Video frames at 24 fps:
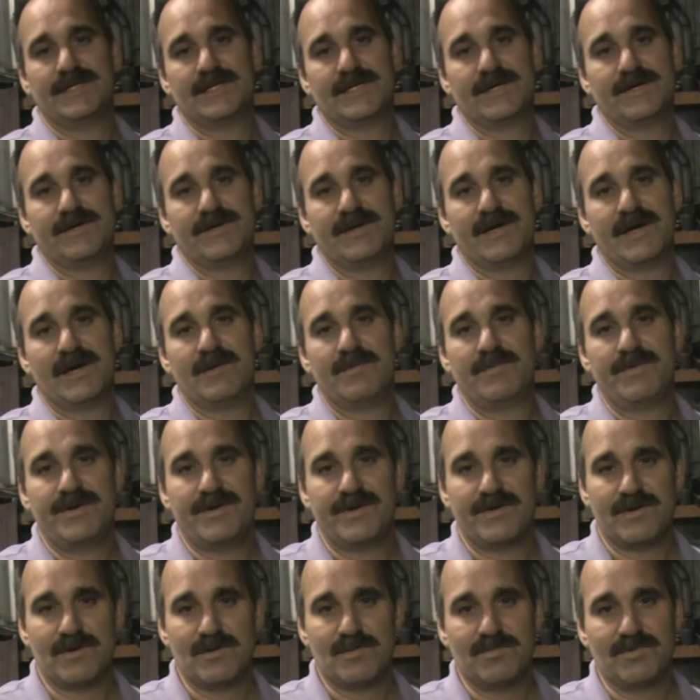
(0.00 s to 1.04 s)
you gotta be
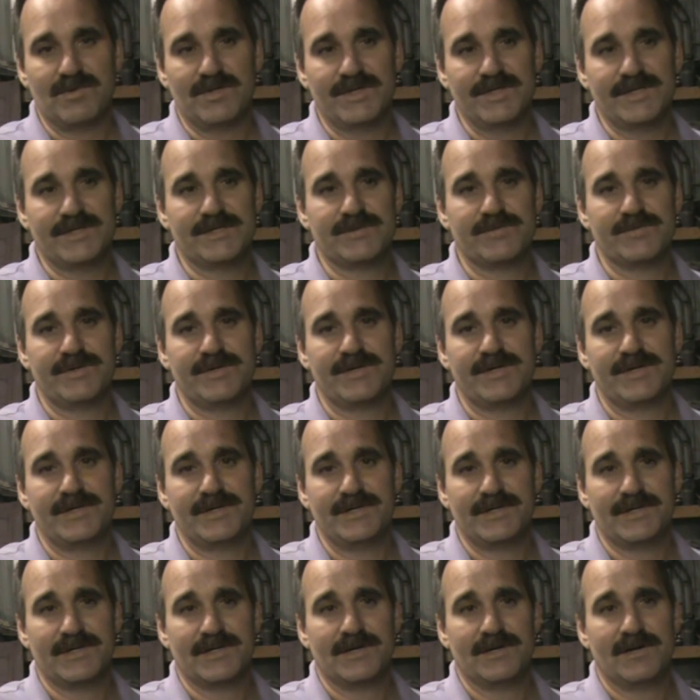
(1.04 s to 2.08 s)
your own police when you're
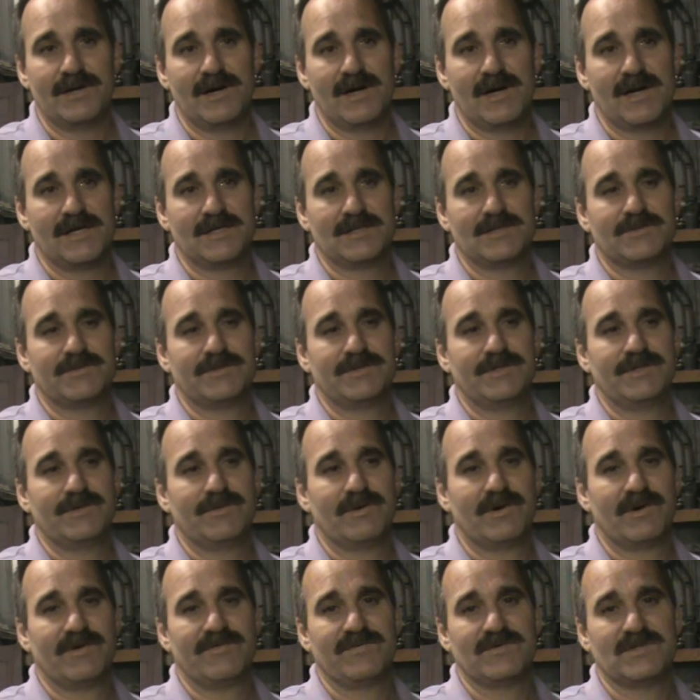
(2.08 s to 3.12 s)
in your garage. When you
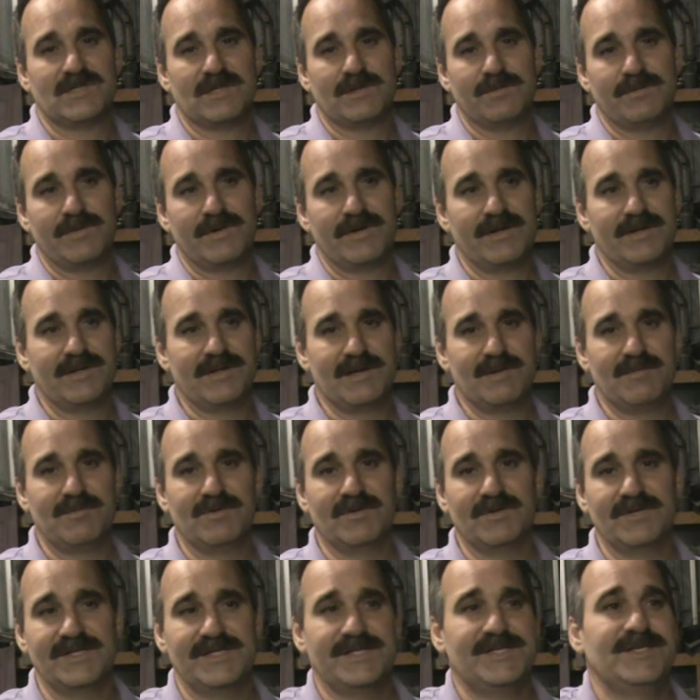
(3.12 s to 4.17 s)
work for somebody, they
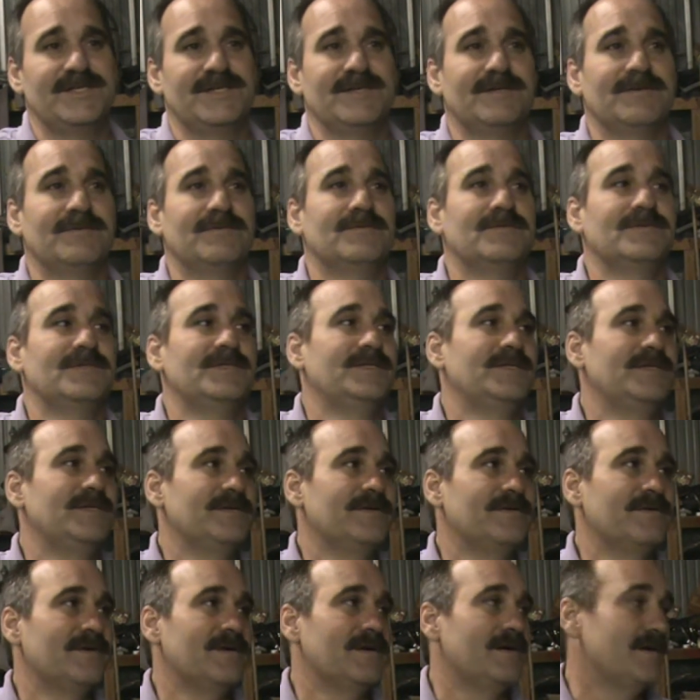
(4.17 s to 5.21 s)
police you. When
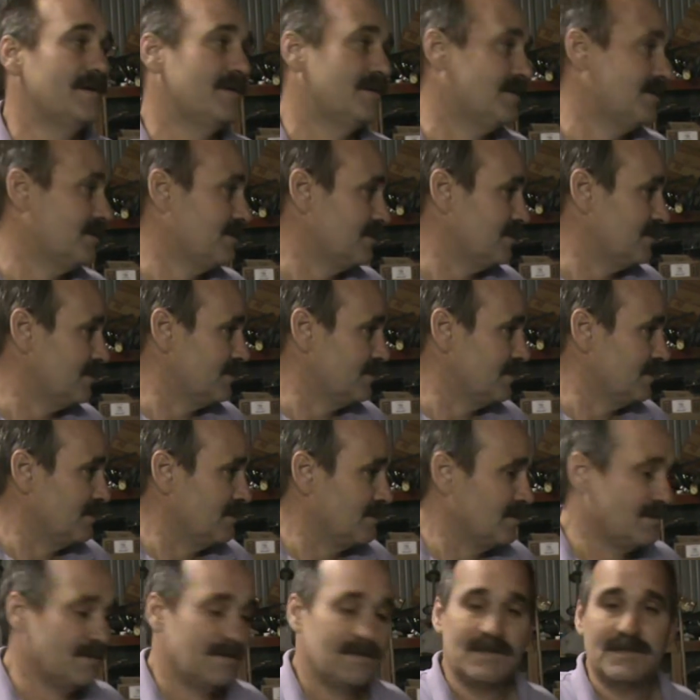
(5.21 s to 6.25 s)
you
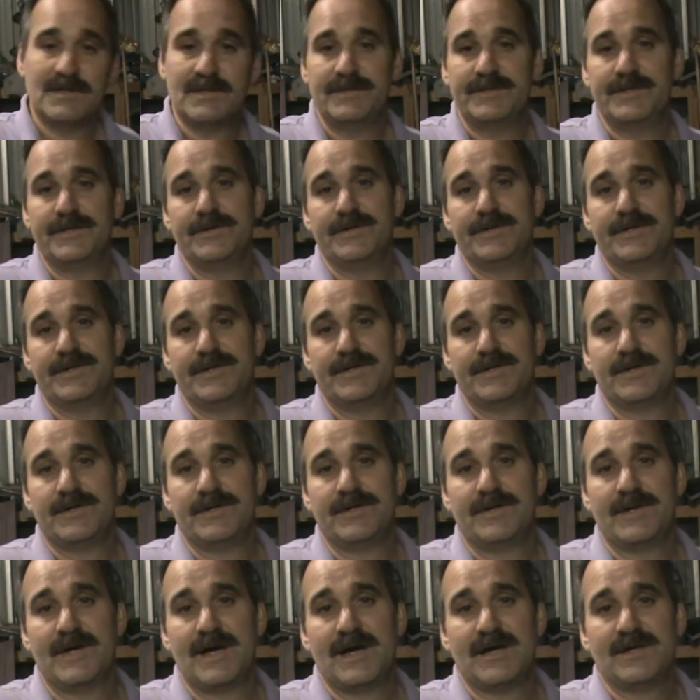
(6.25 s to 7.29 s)
do it at your
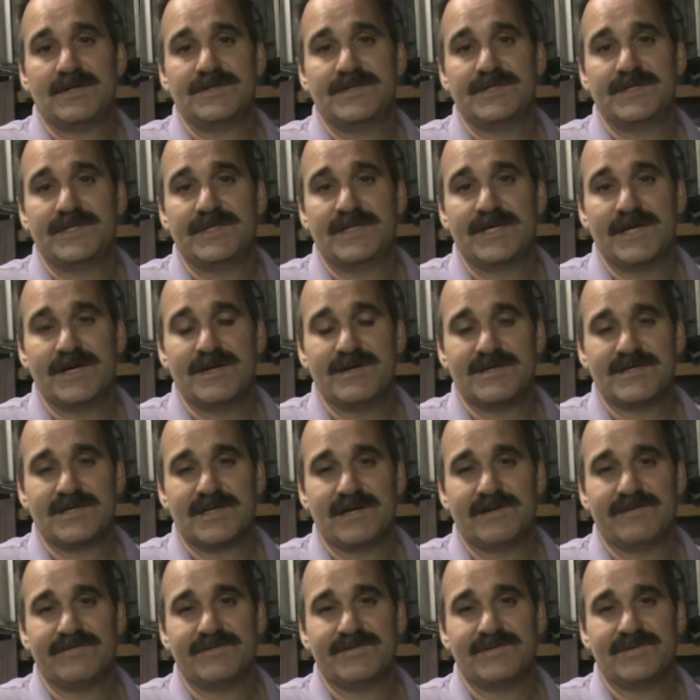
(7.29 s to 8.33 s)
own house, you can get
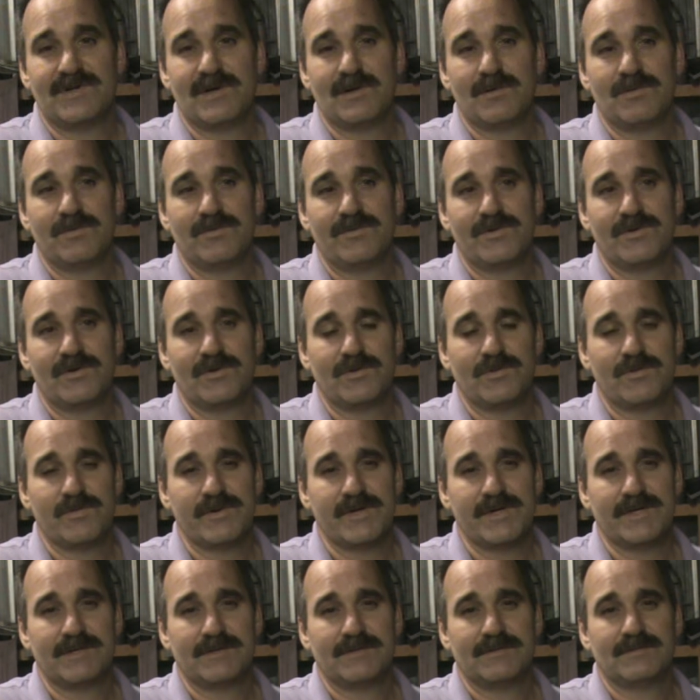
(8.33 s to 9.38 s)
yourself in trouble real
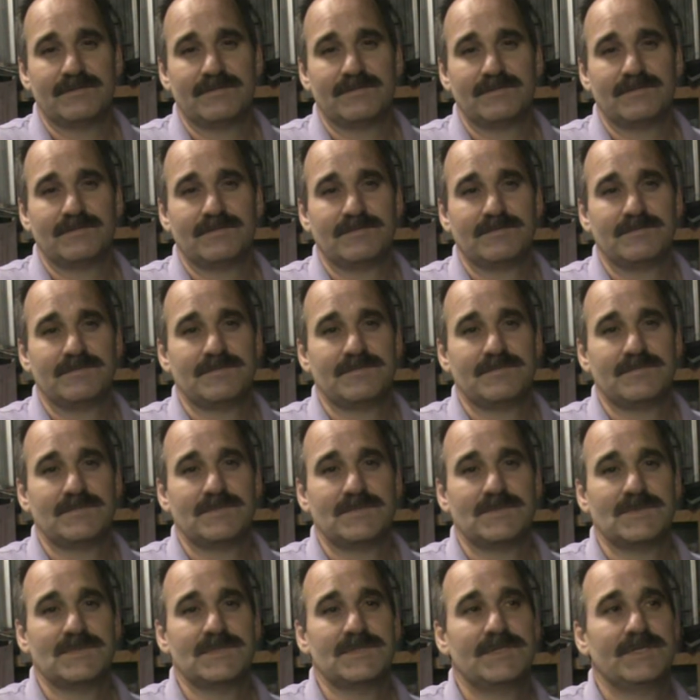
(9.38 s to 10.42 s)
quick.
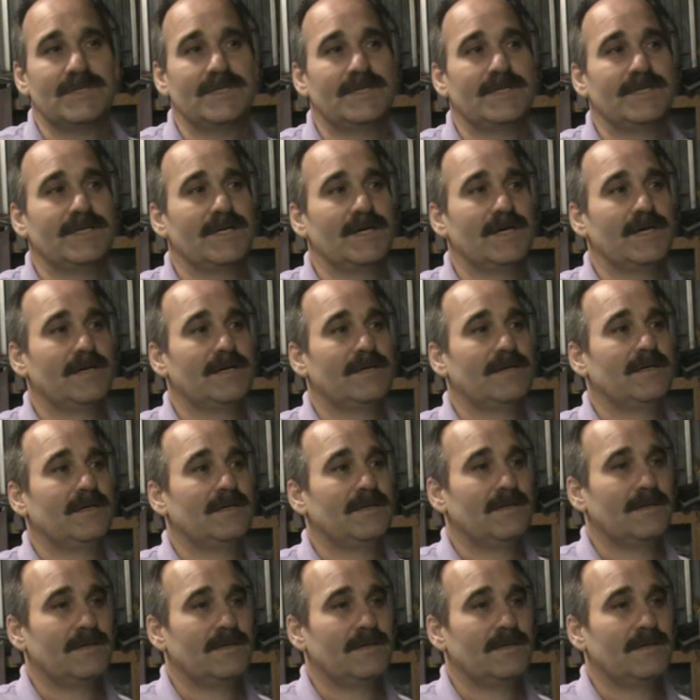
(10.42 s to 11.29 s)
And